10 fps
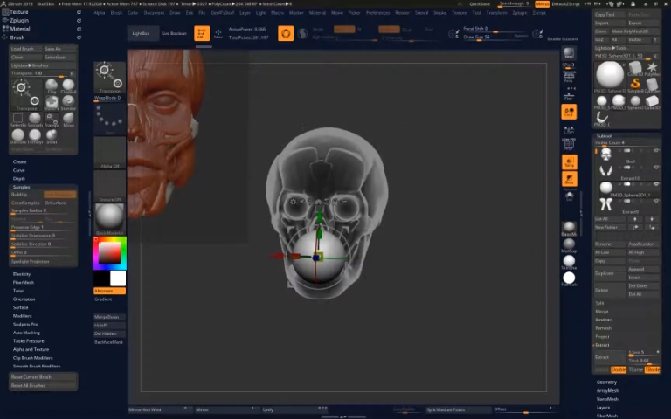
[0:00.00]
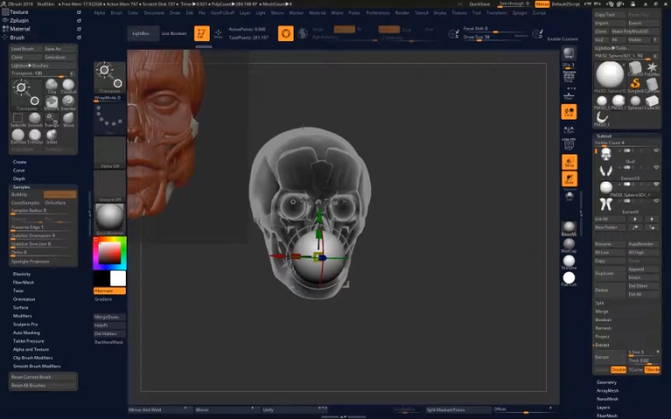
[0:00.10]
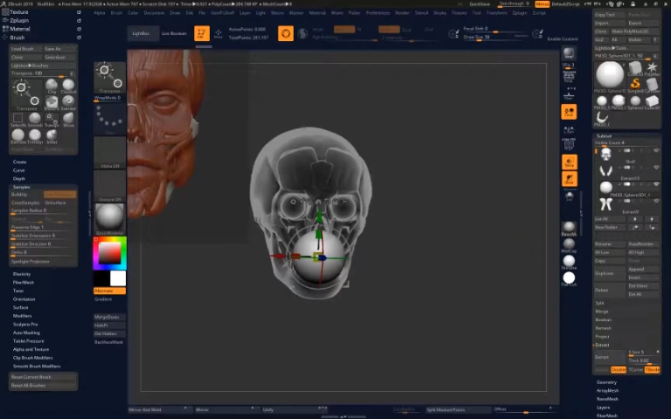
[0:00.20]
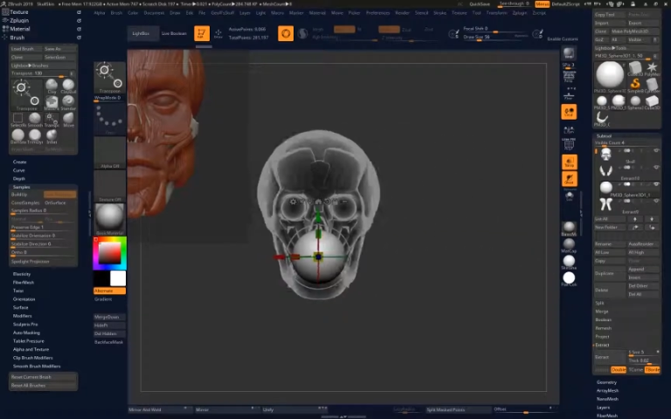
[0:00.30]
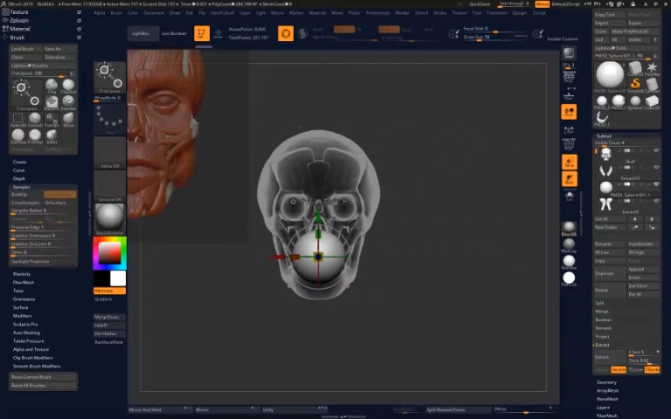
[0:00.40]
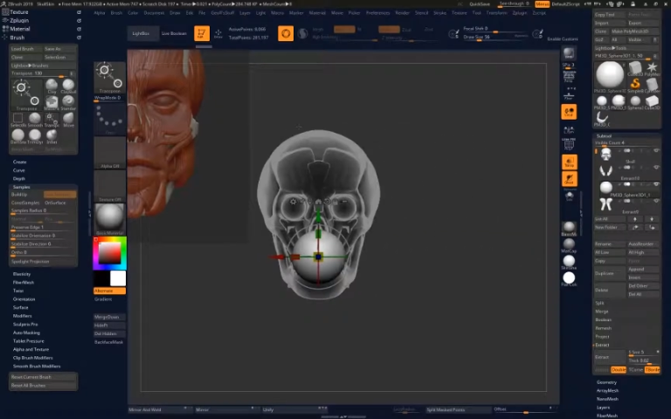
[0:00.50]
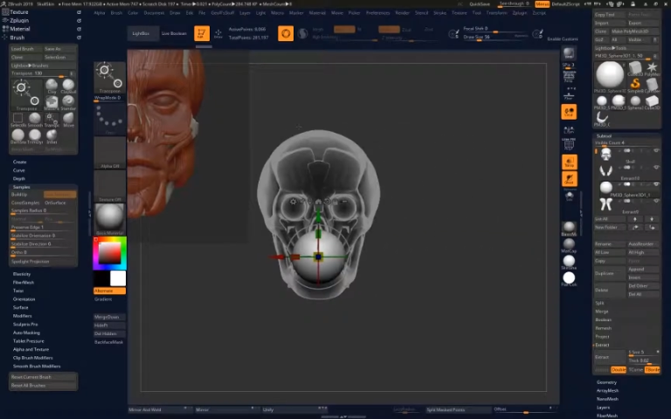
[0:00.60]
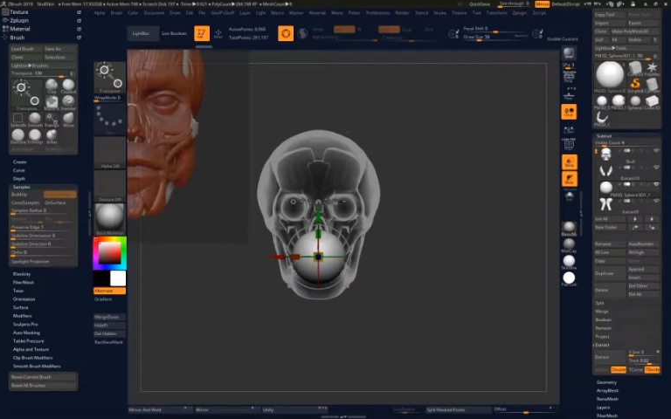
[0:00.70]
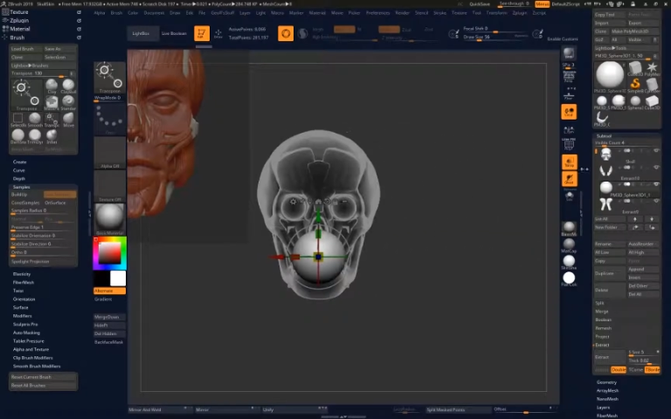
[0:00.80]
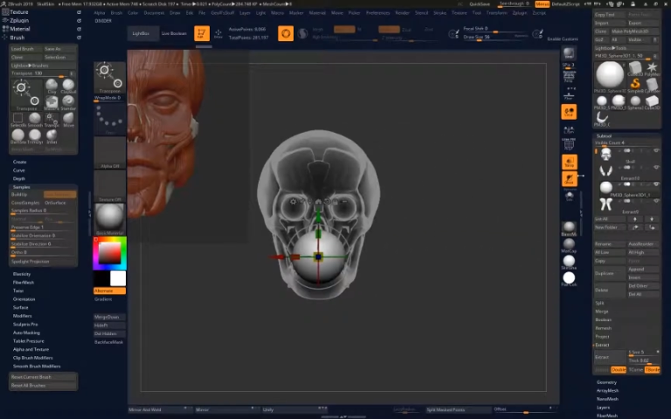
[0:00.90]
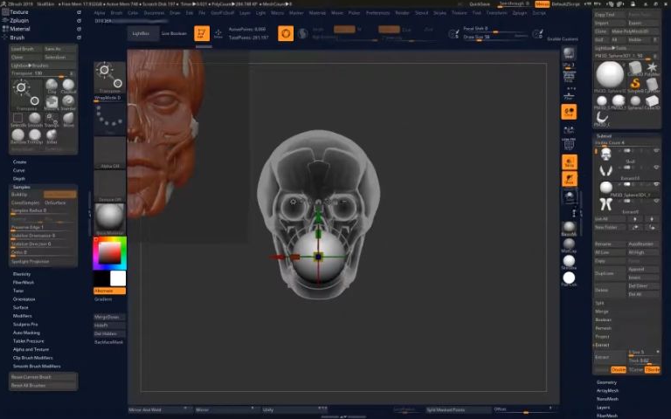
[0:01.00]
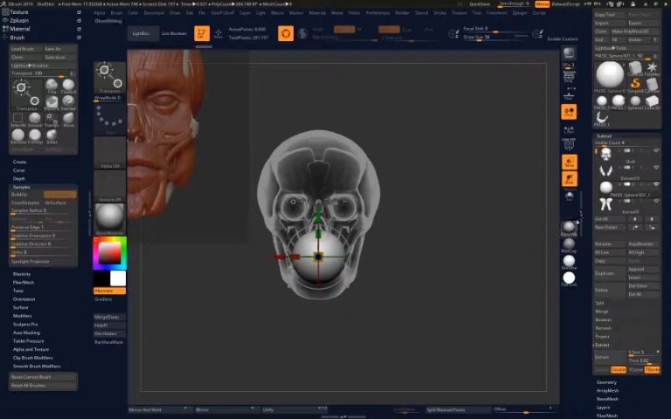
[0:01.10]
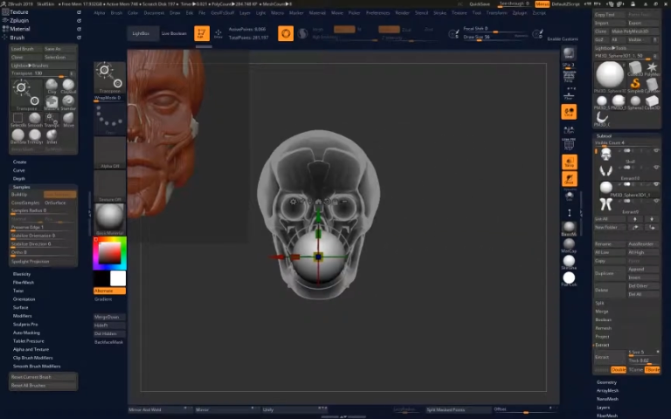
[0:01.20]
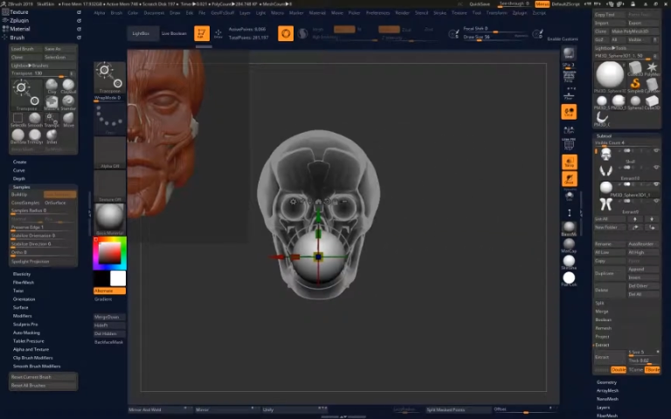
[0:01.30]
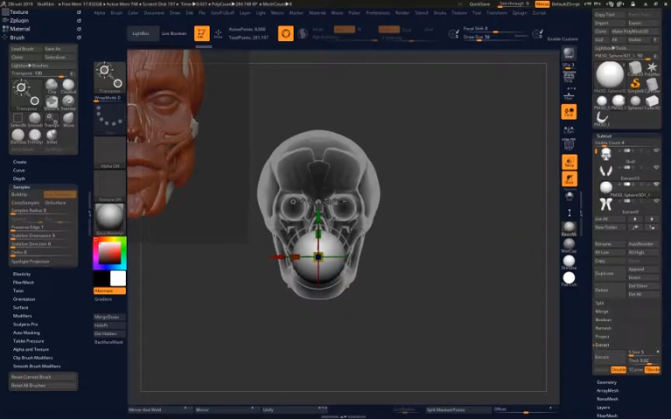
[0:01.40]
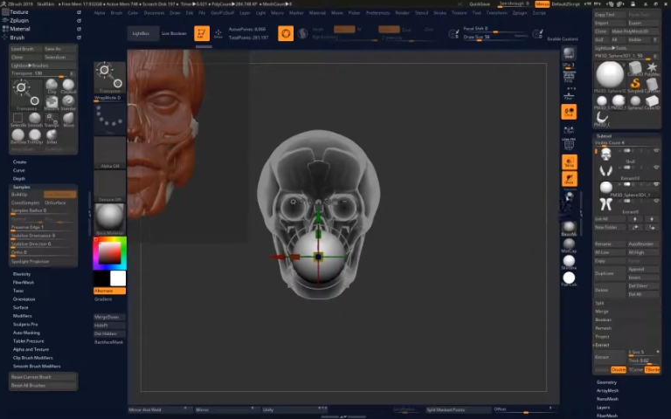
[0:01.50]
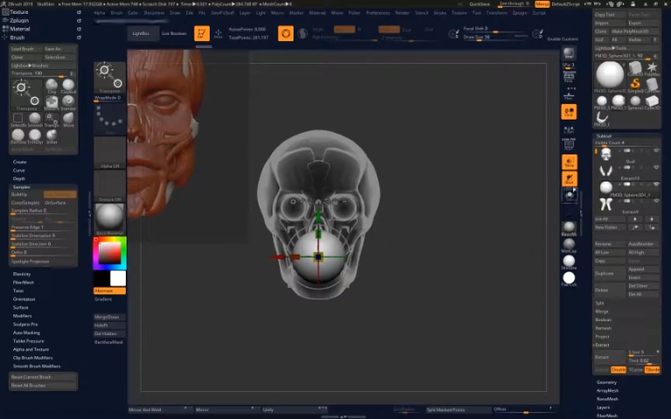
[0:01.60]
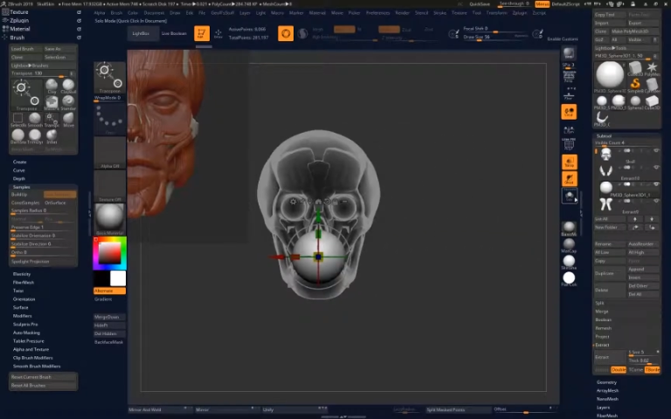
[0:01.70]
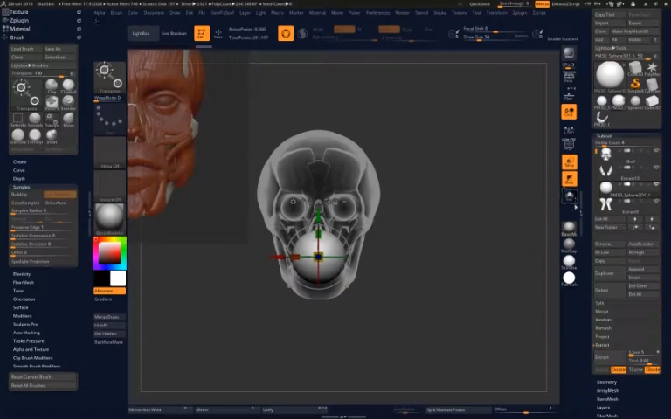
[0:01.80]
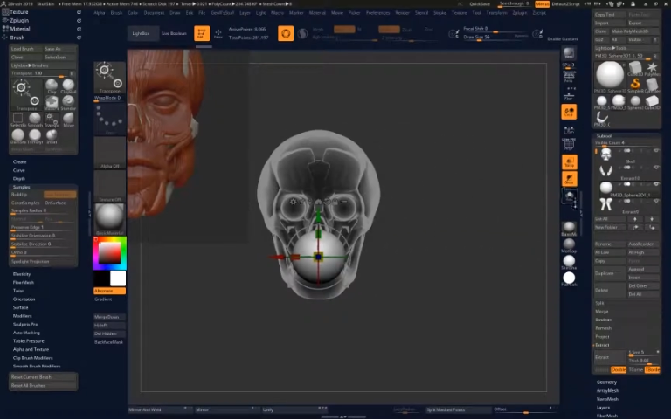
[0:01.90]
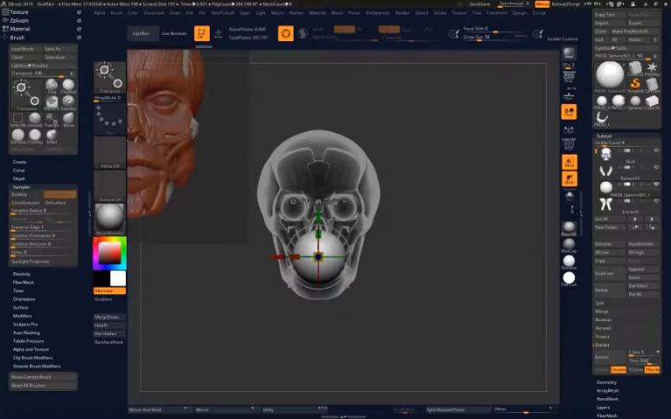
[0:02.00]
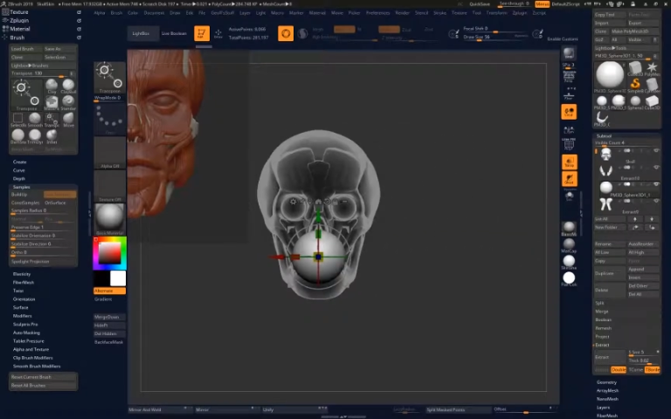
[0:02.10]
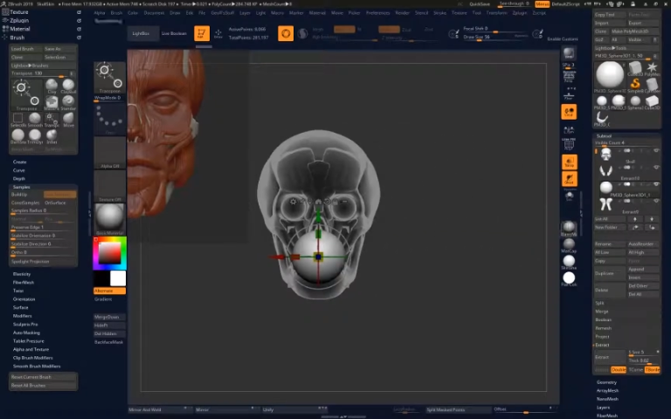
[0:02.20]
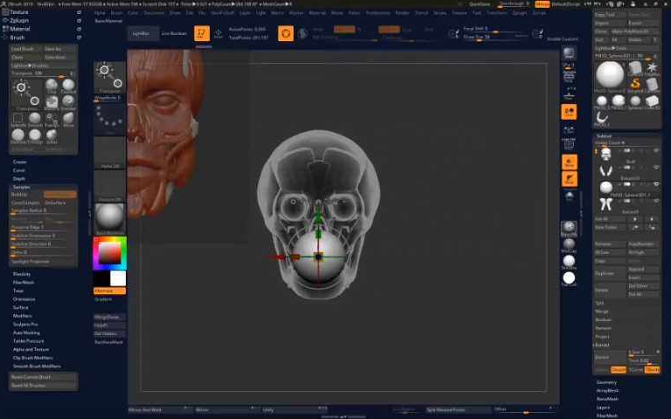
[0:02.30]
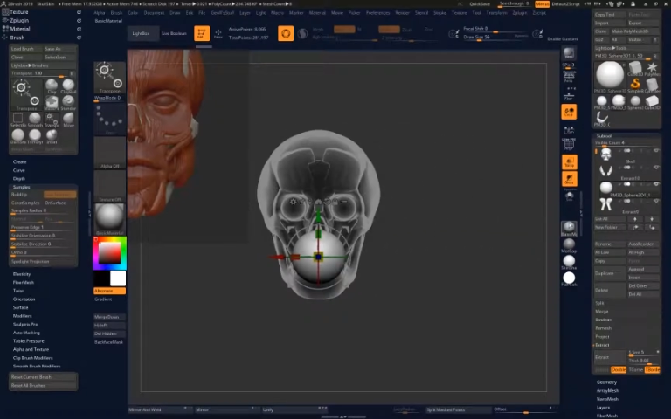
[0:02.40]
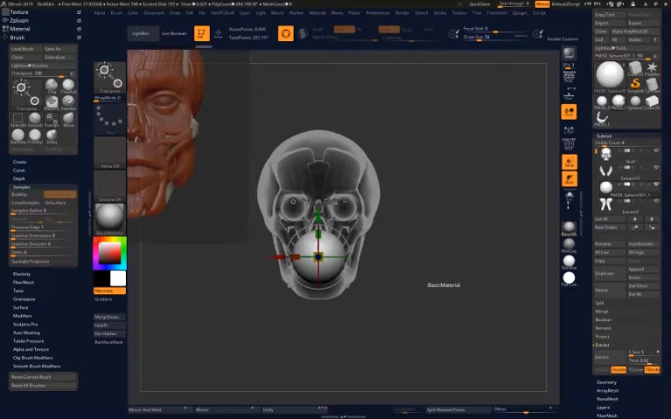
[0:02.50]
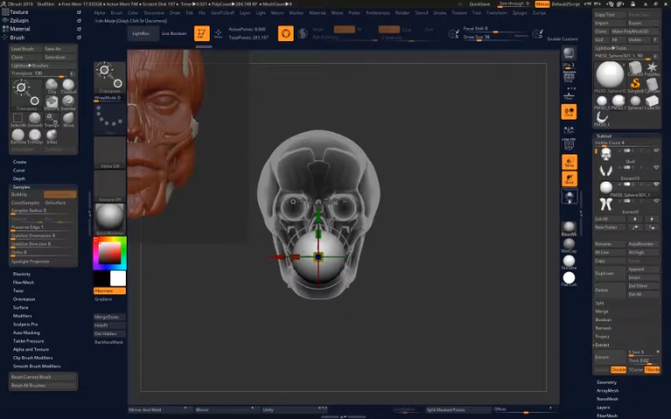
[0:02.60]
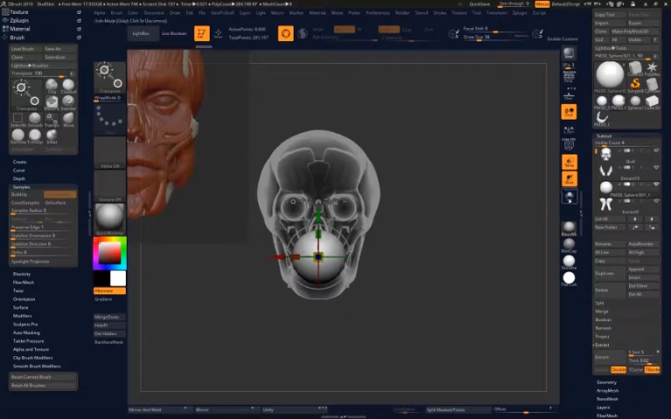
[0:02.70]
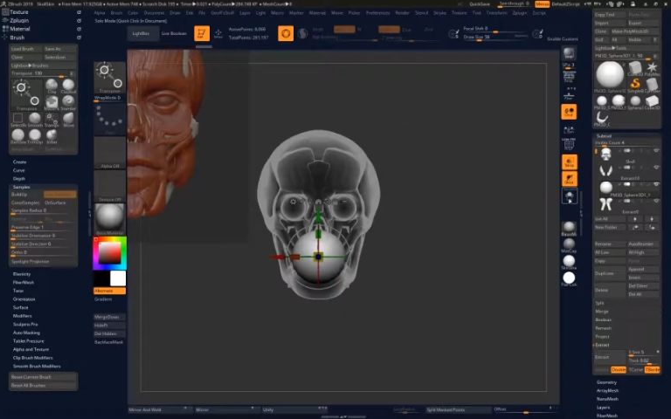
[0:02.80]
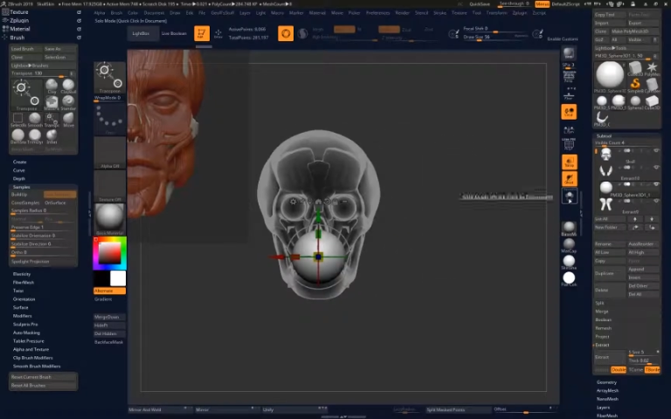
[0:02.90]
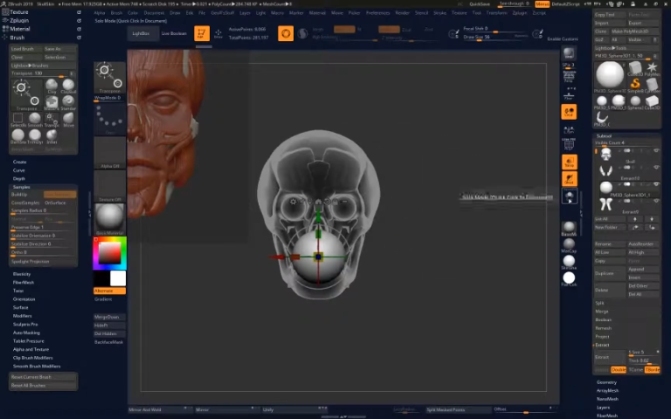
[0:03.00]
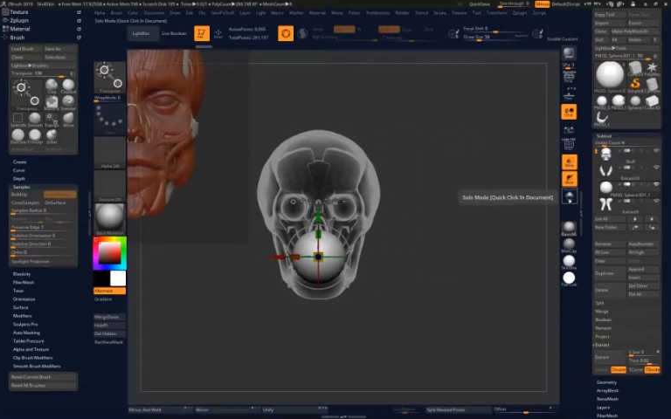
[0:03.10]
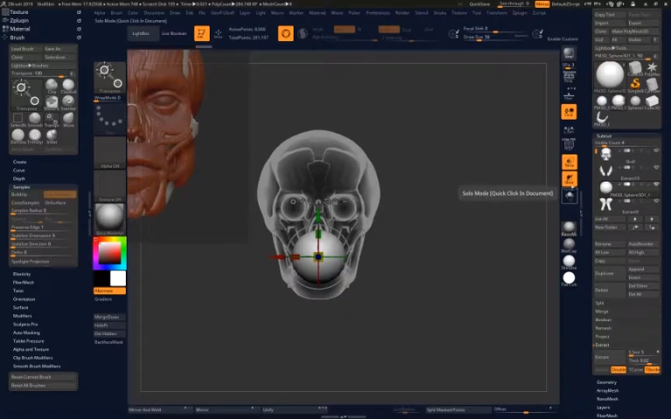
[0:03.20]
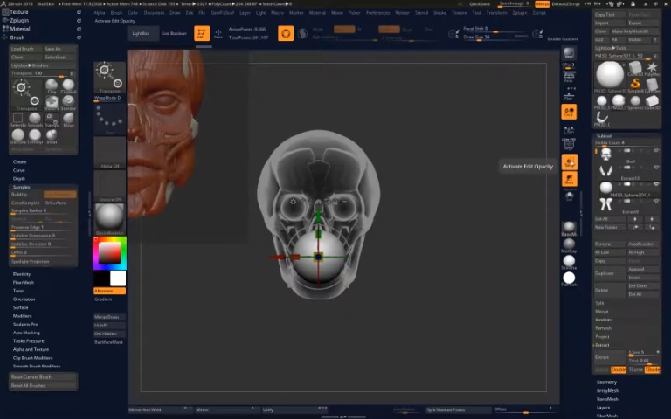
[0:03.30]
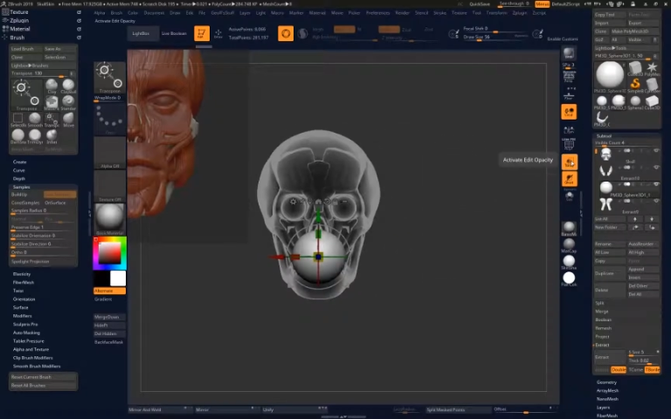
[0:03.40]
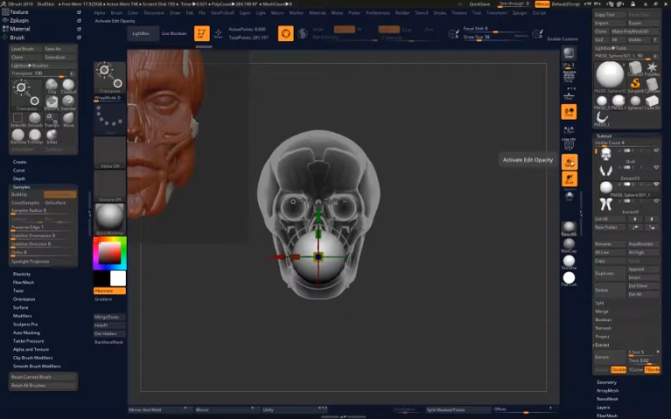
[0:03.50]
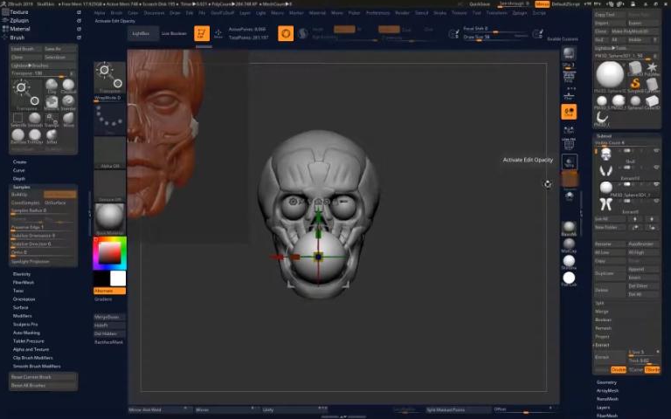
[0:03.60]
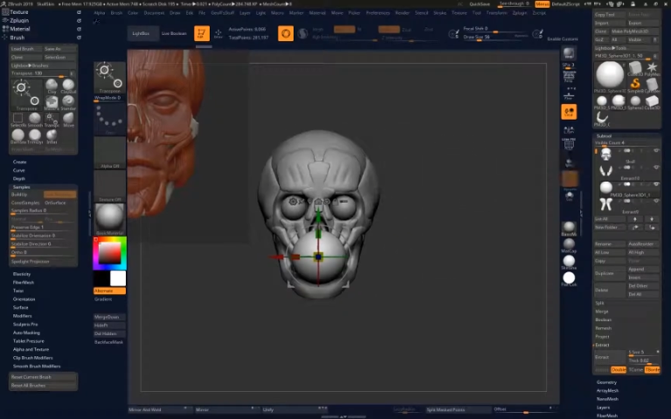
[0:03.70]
look at yourself for this too. I'm going to turn